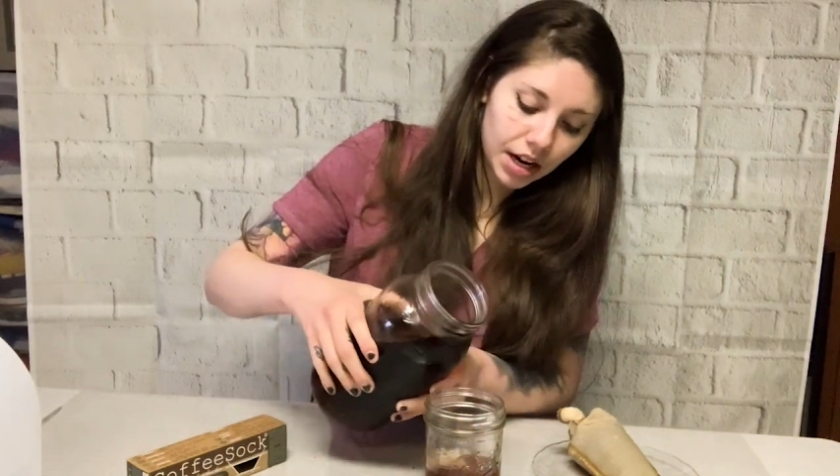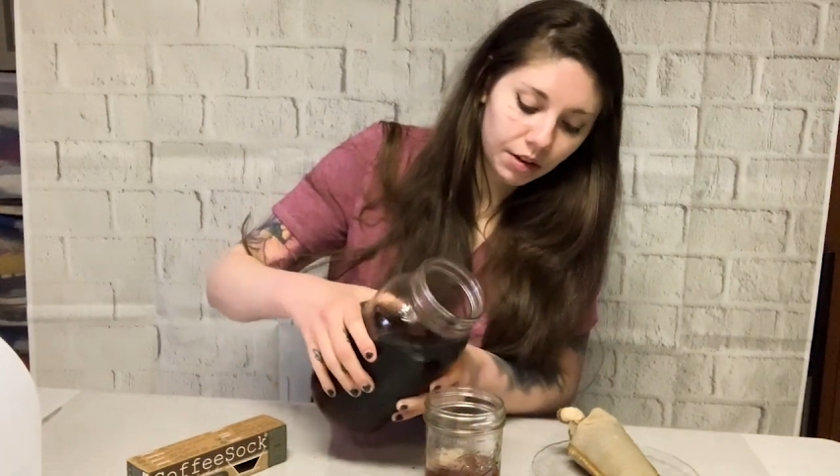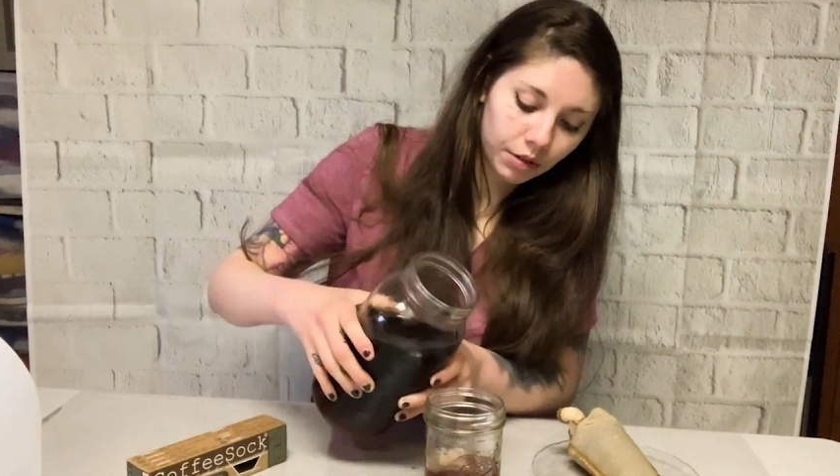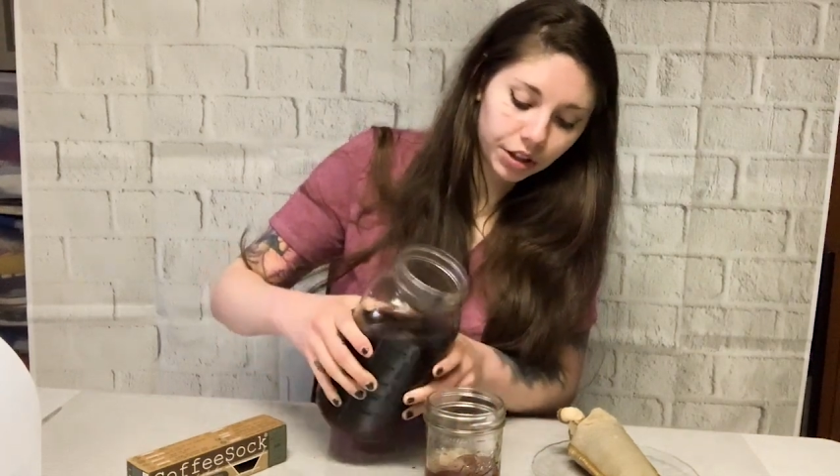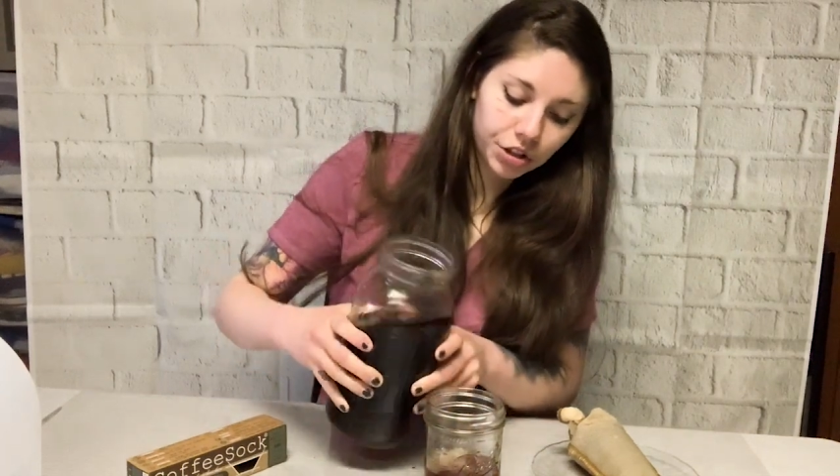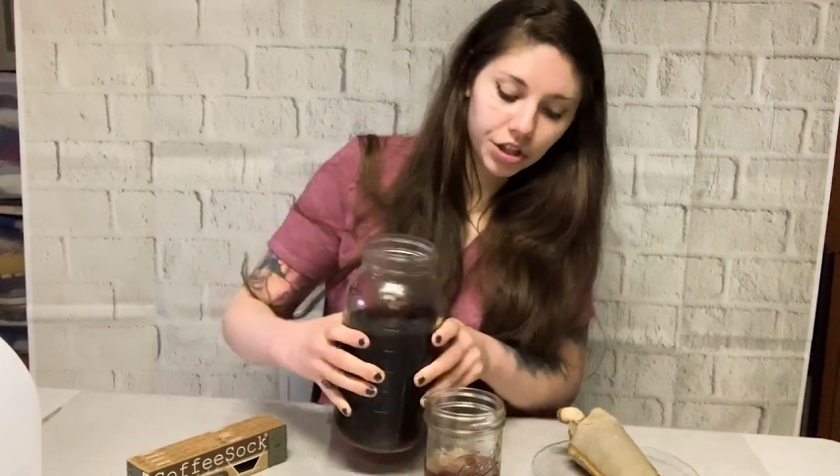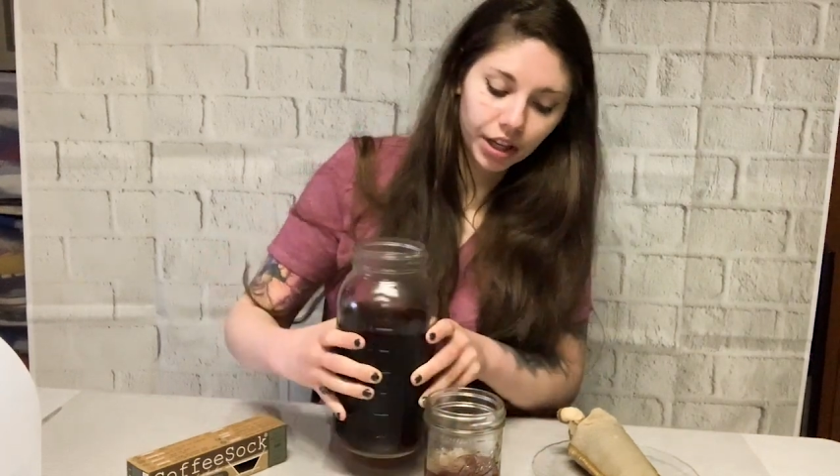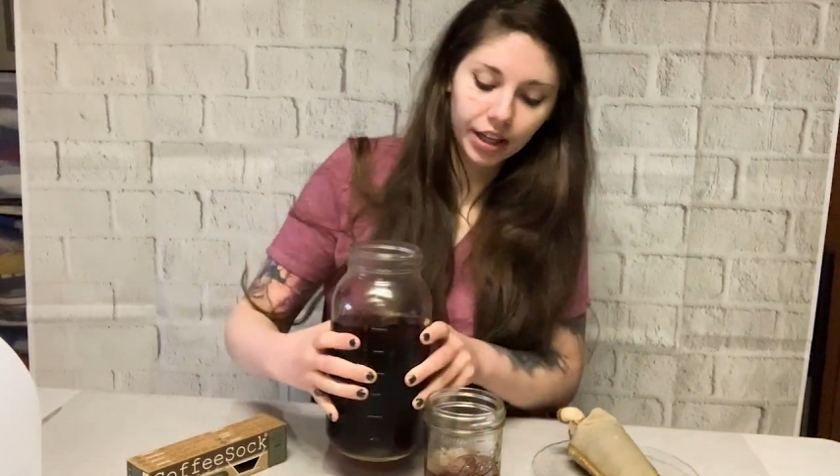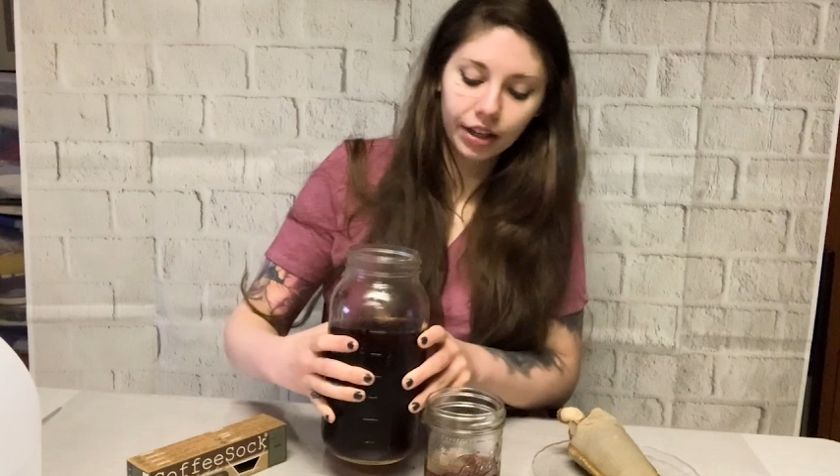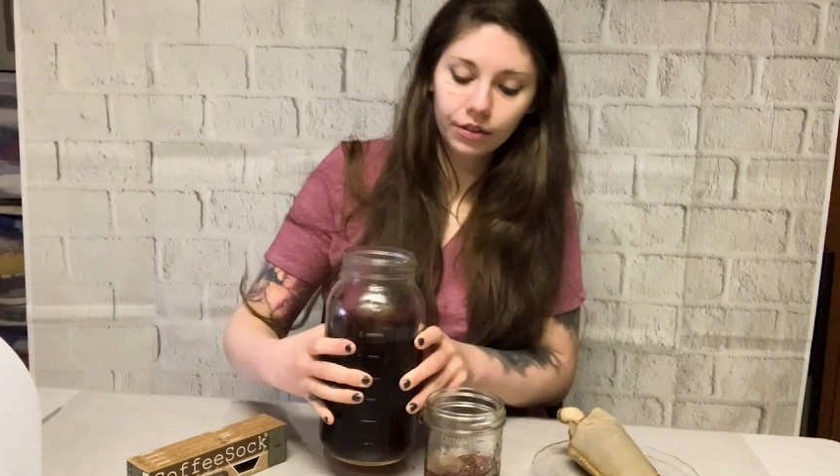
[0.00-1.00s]
I wanna
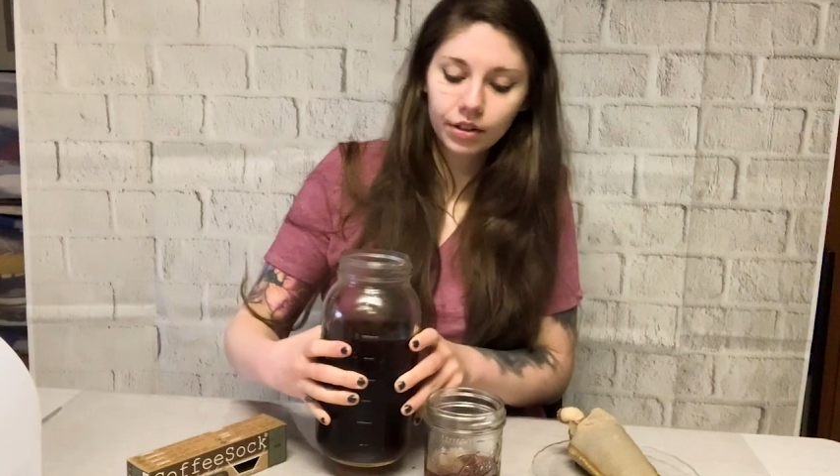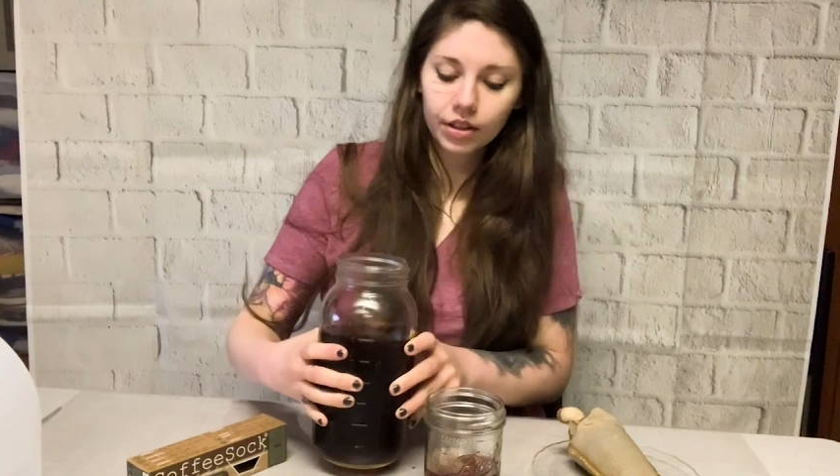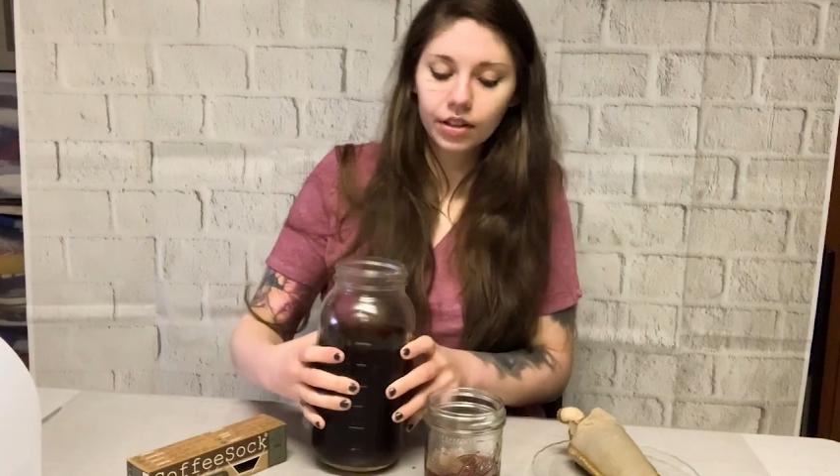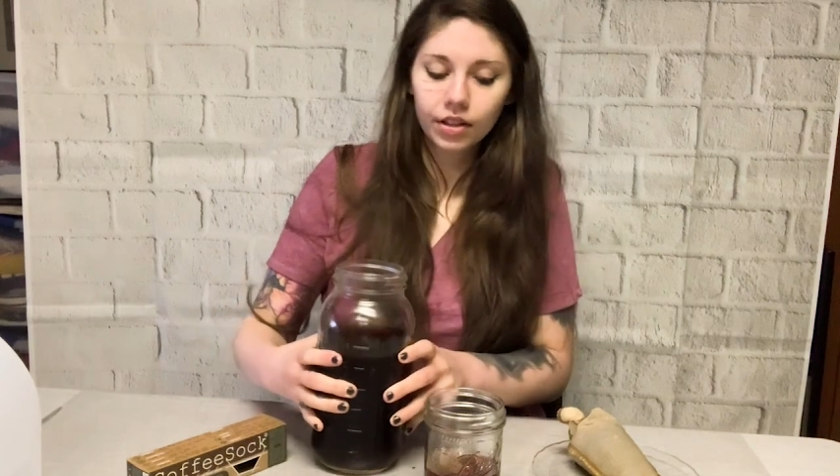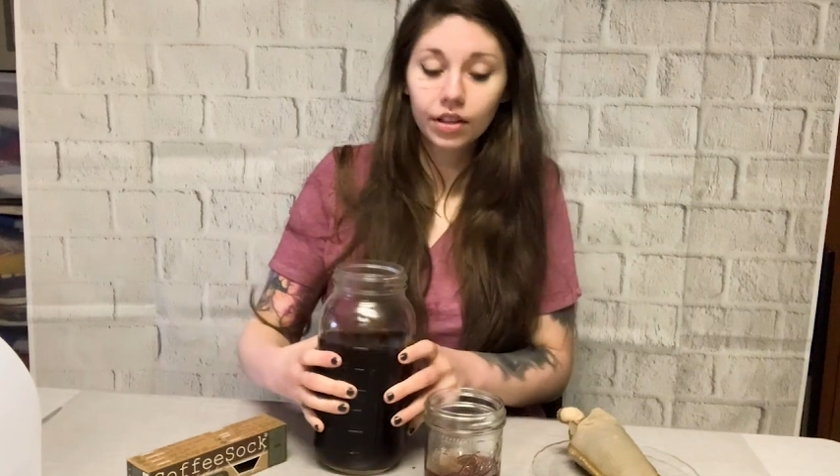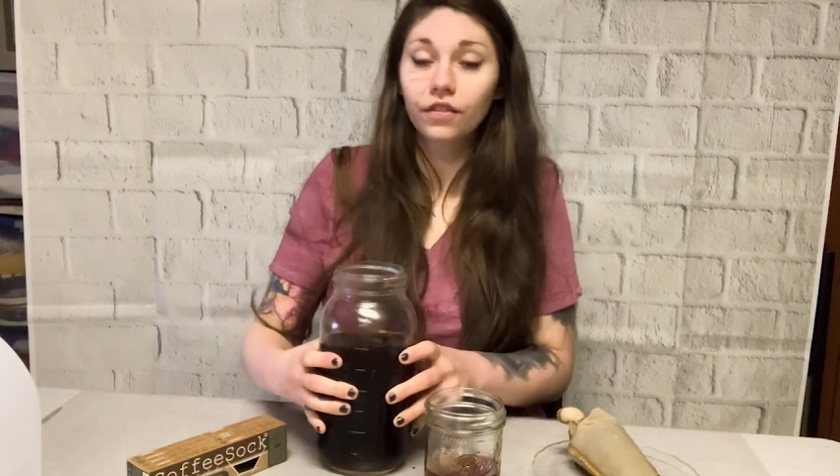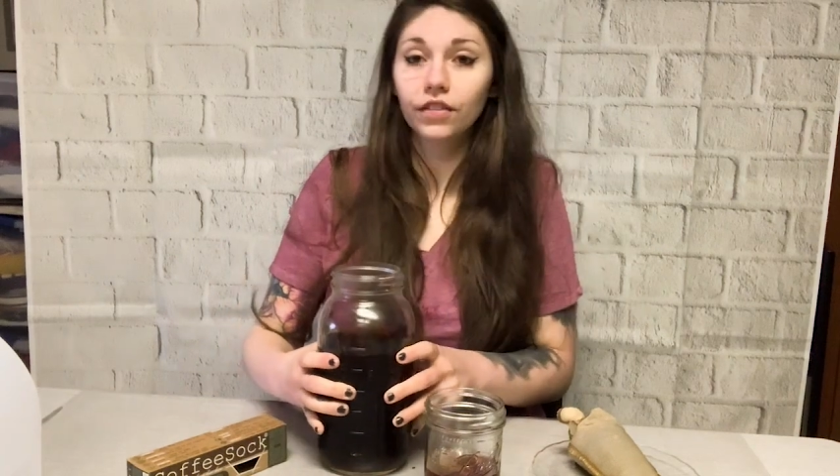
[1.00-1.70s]
check out the